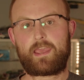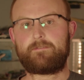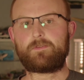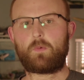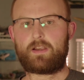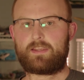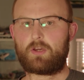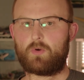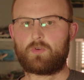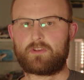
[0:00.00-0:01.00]
AV1
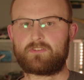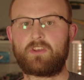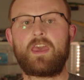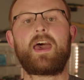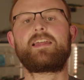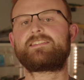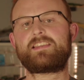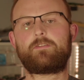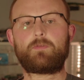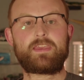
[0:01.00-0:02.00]
encoders, and
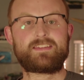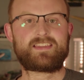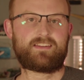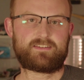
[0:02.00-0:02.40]
see if we can tell a